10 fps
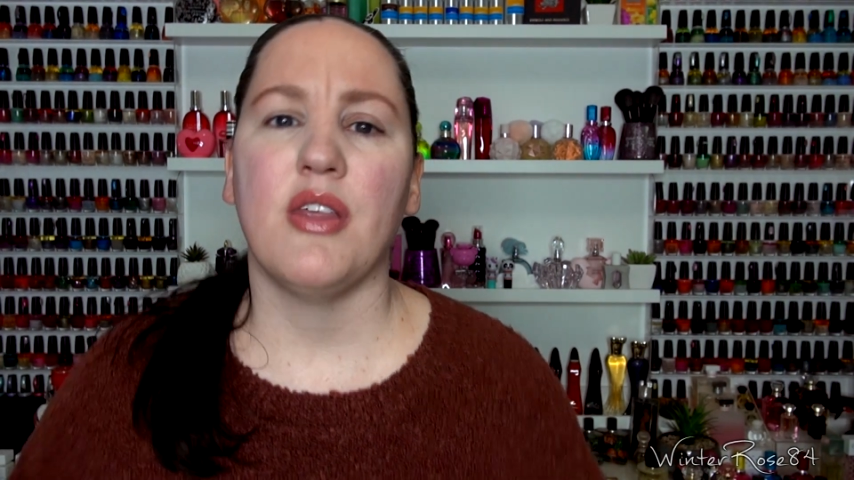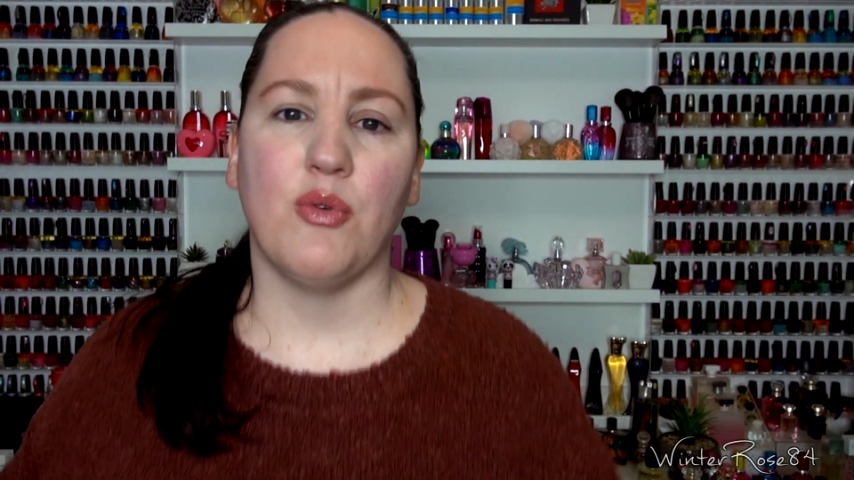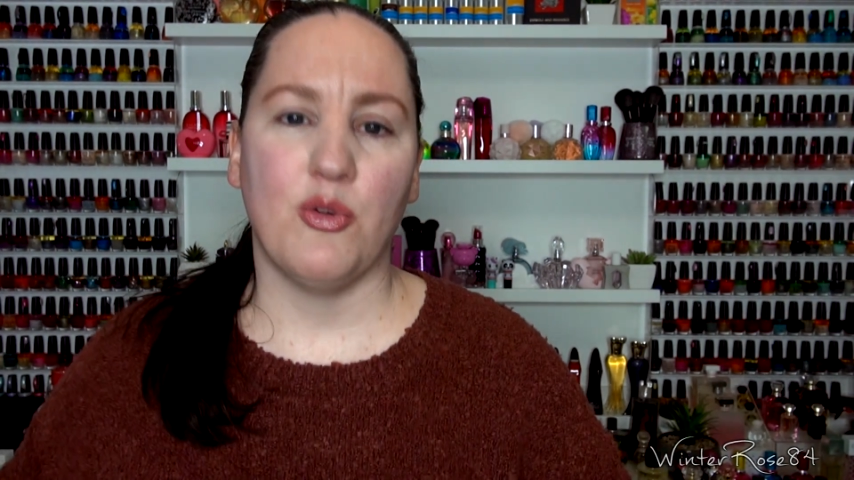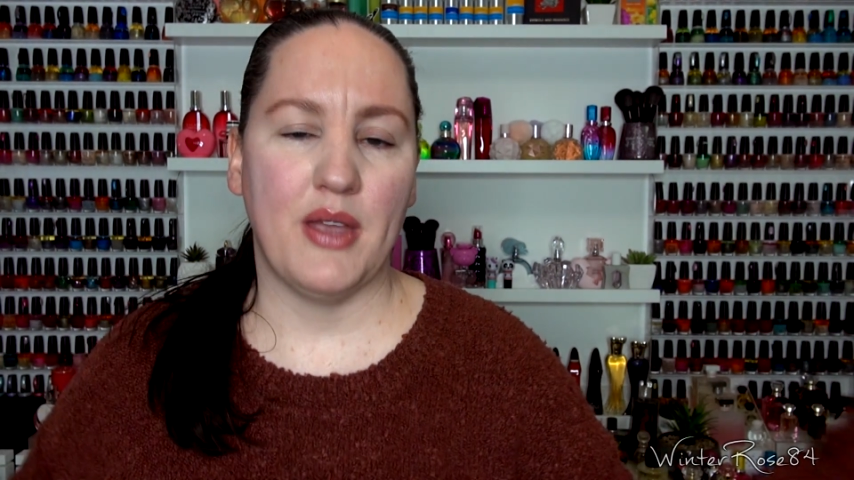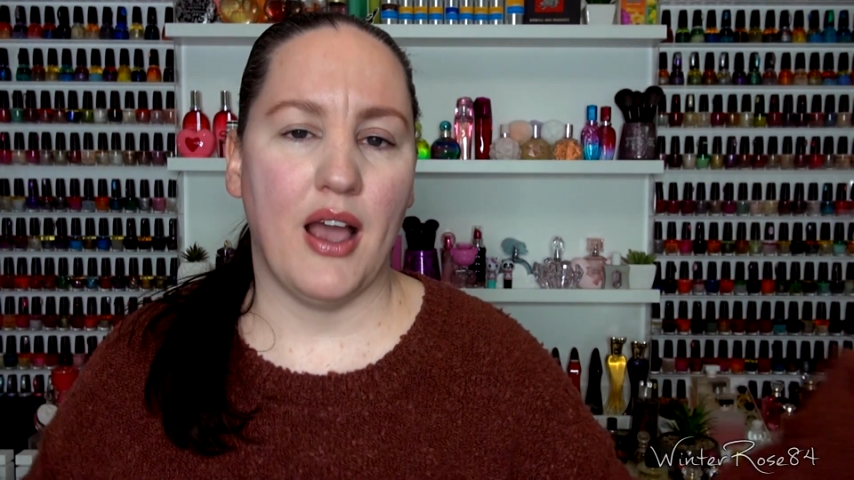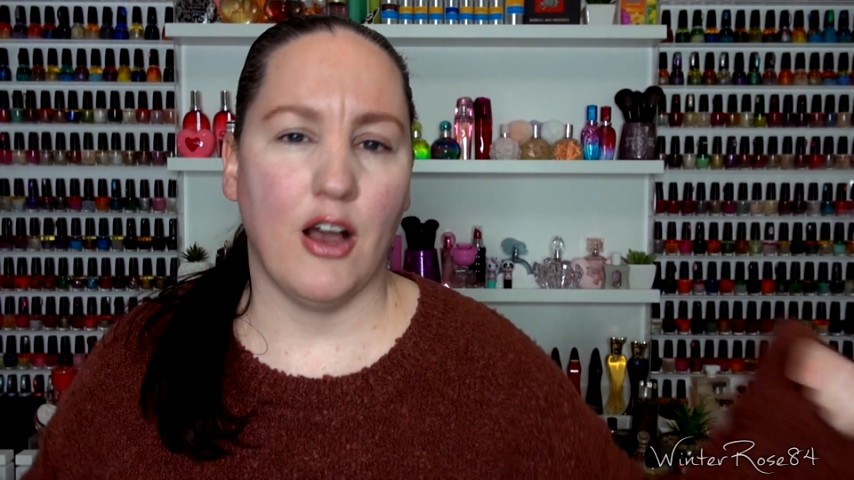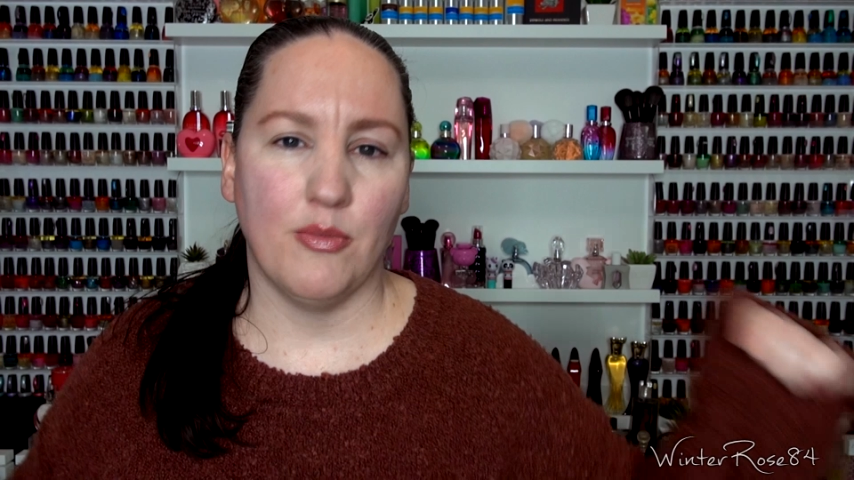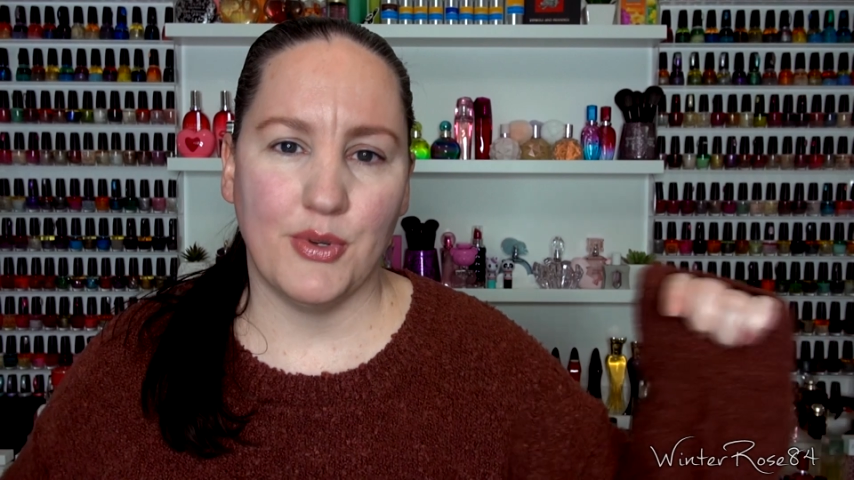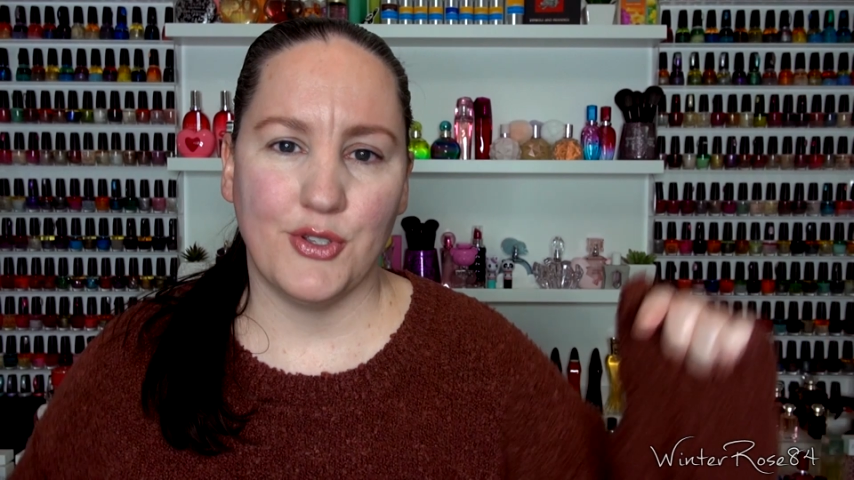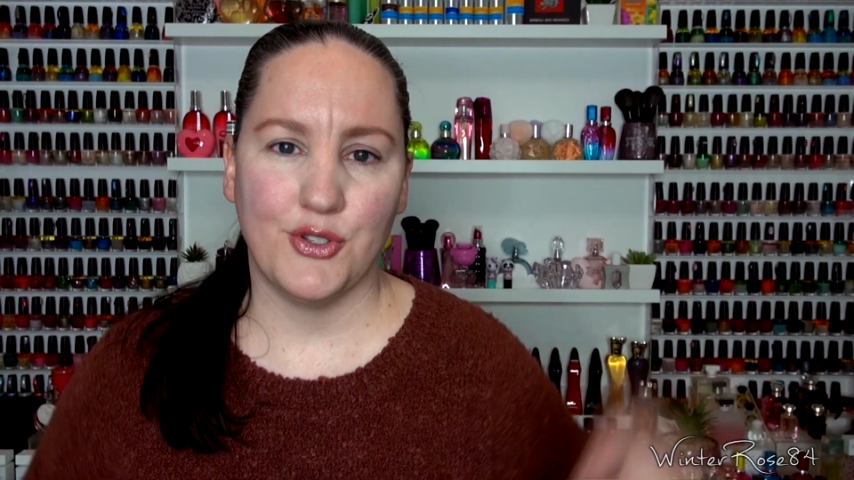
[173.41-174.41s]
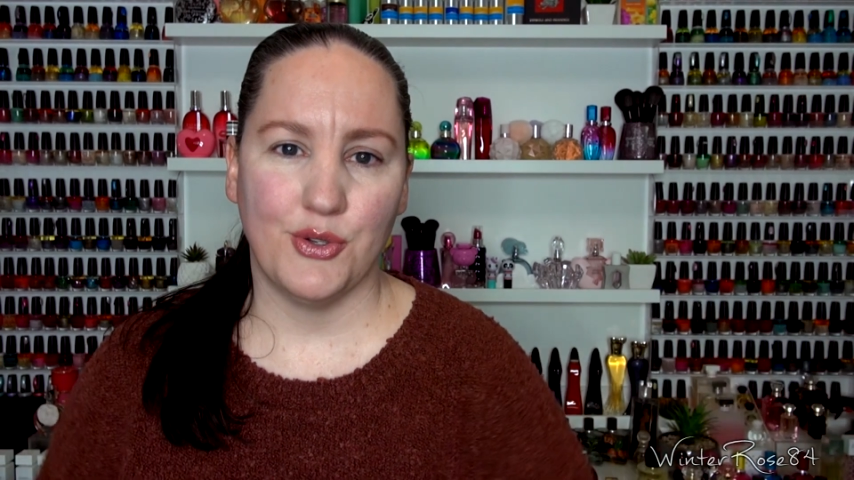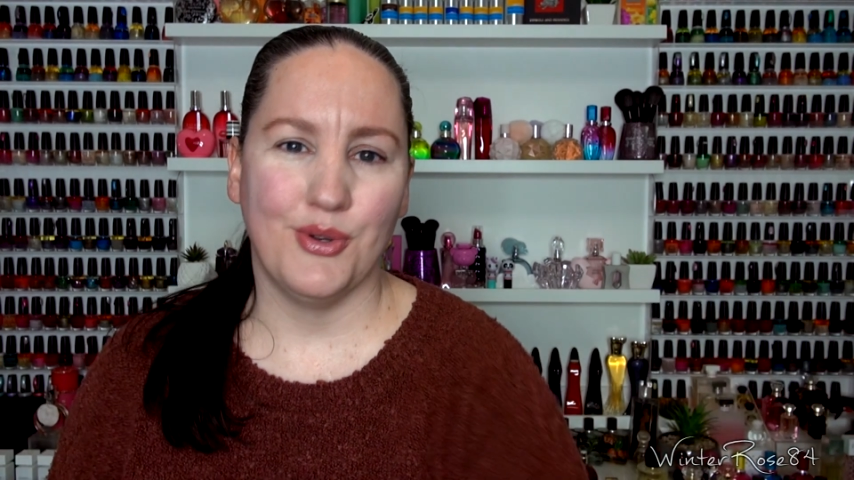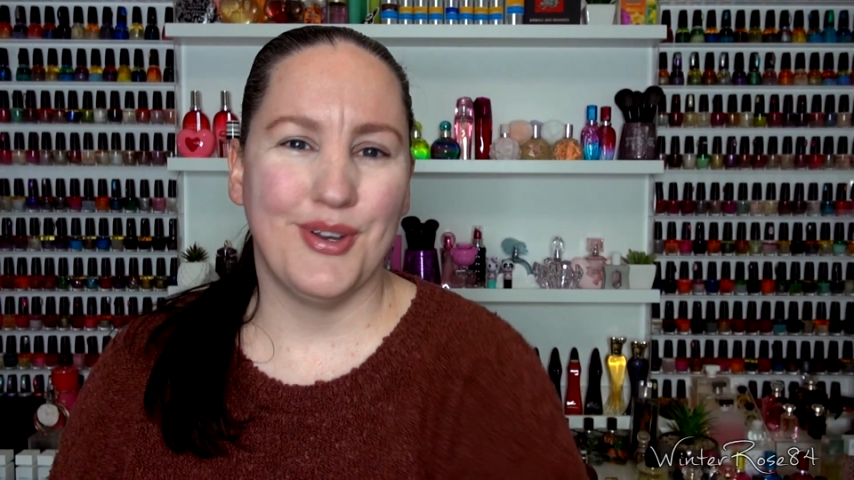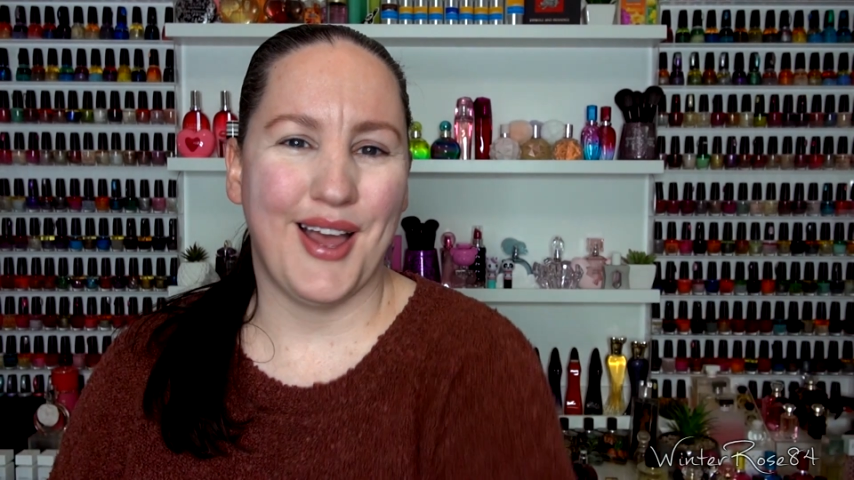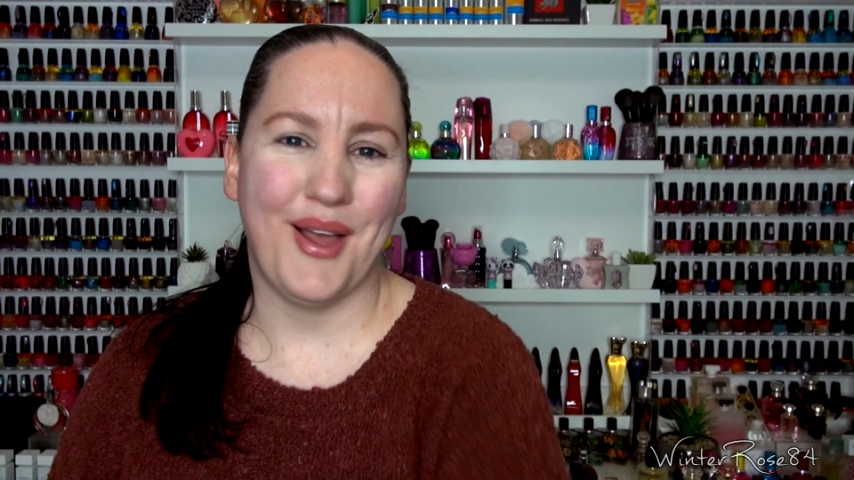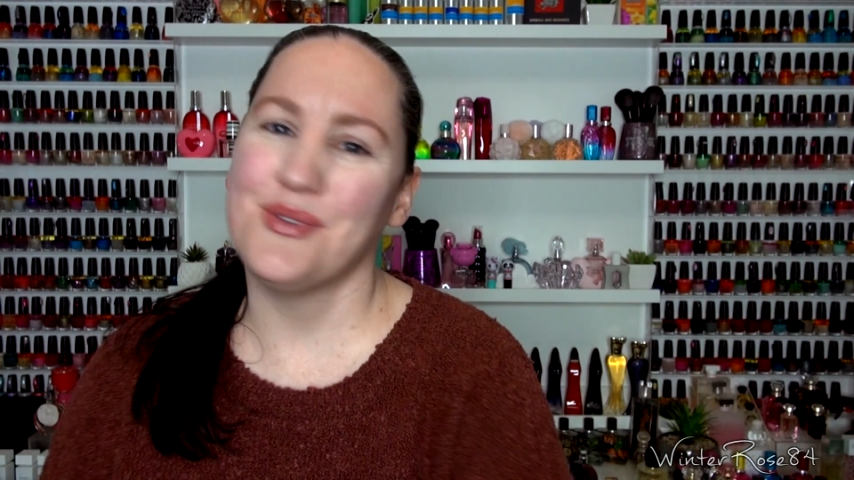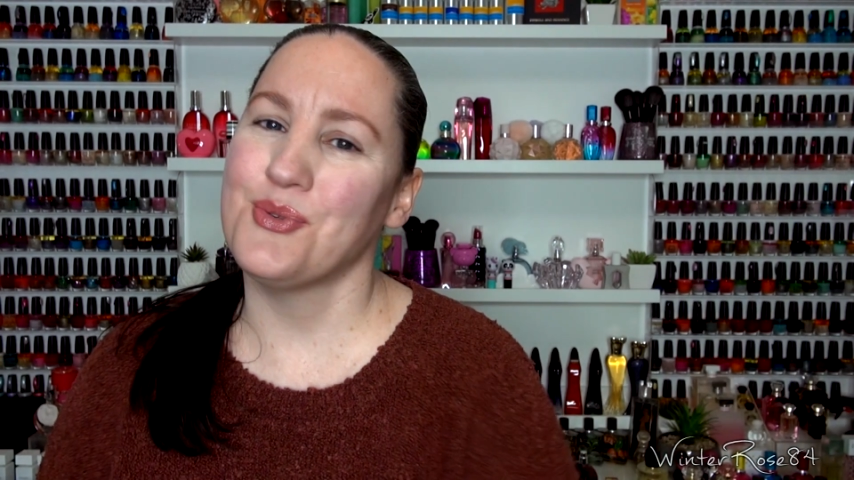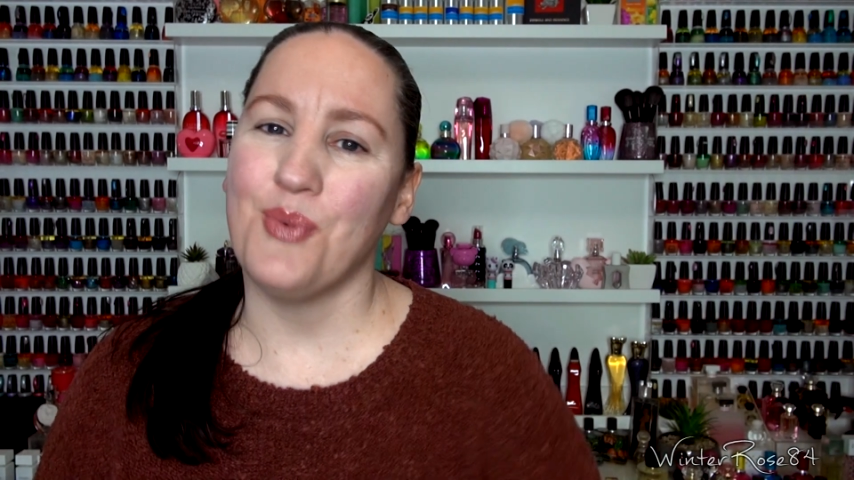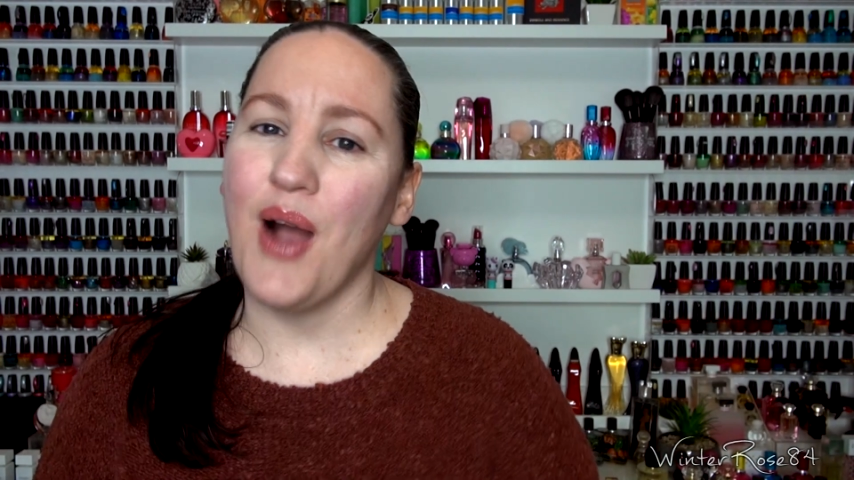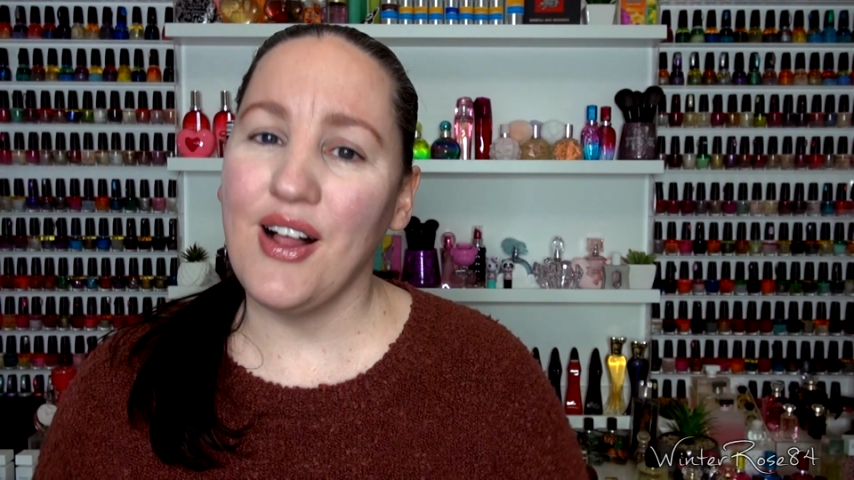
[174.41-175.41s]
that will be up soon
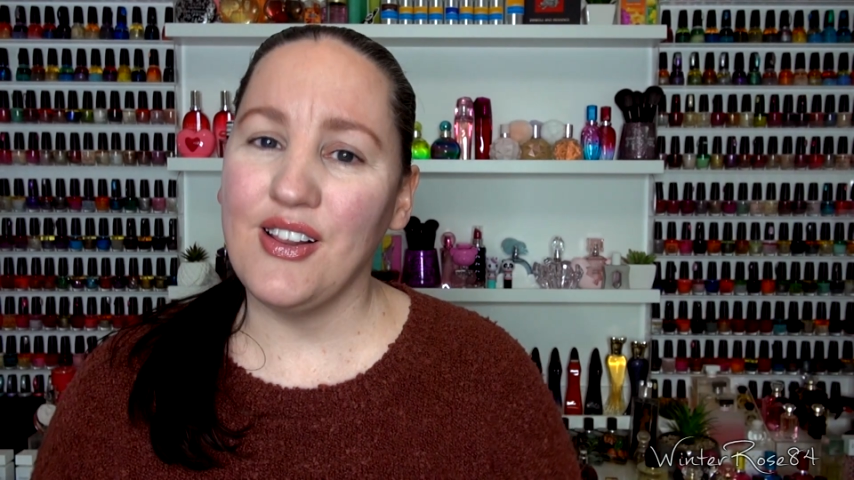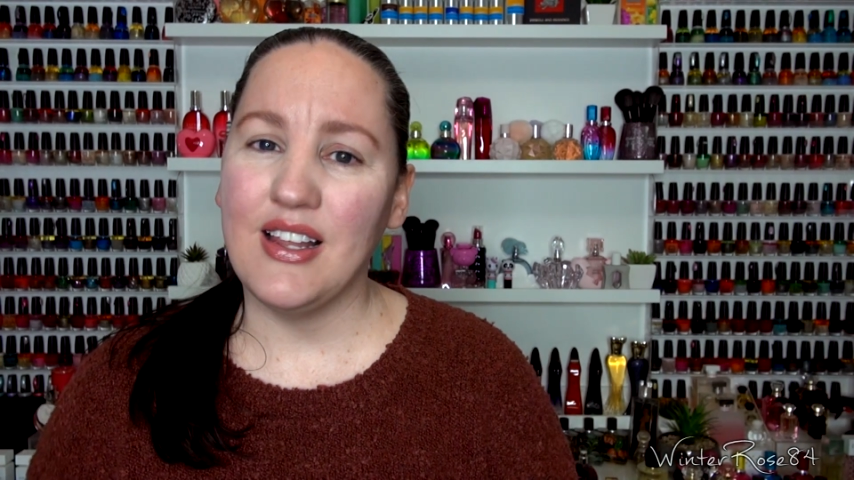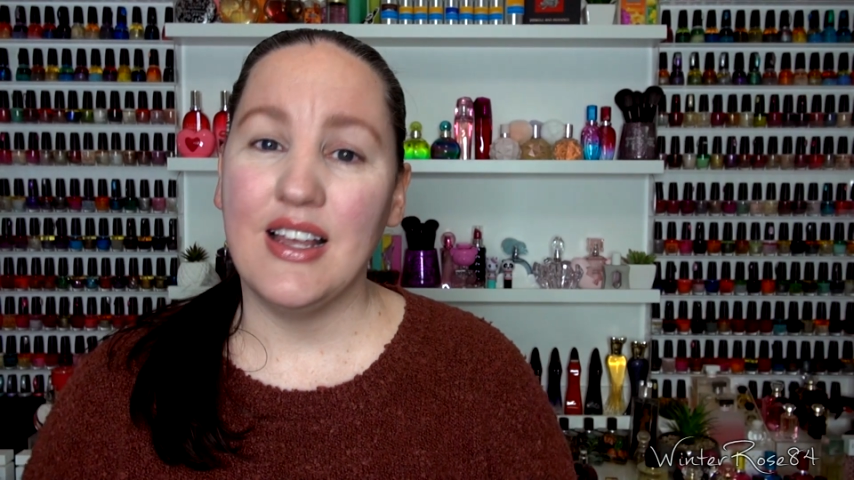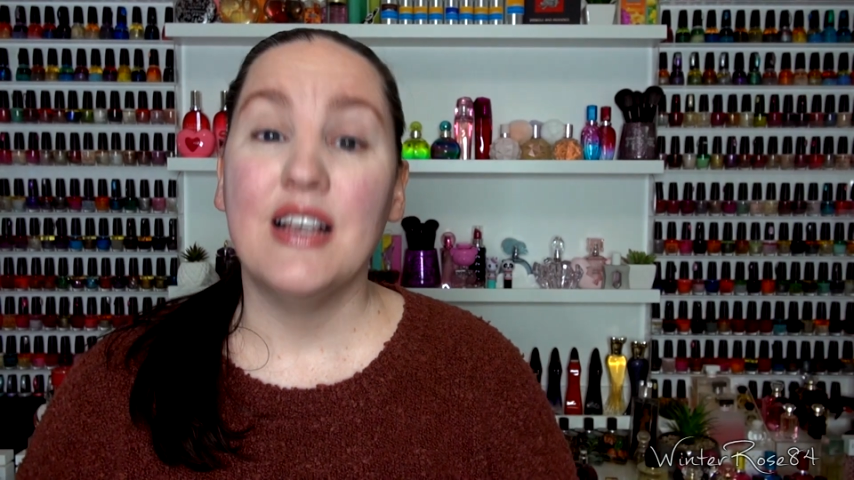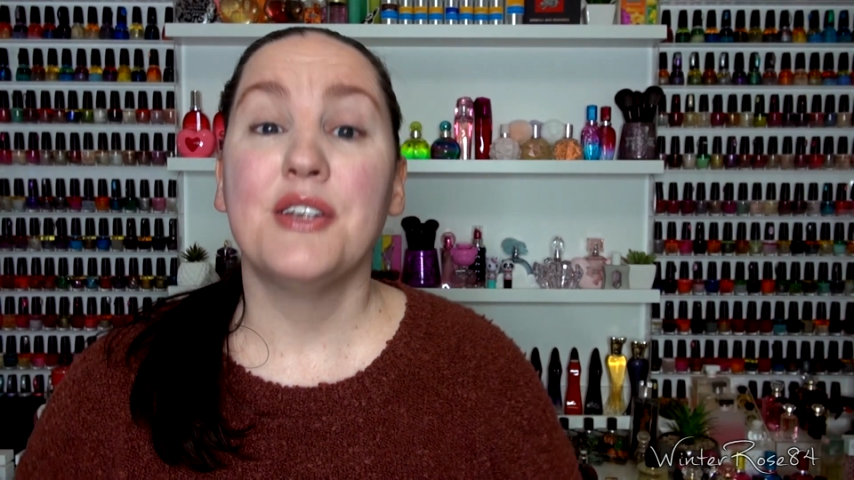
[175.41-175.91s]
as well.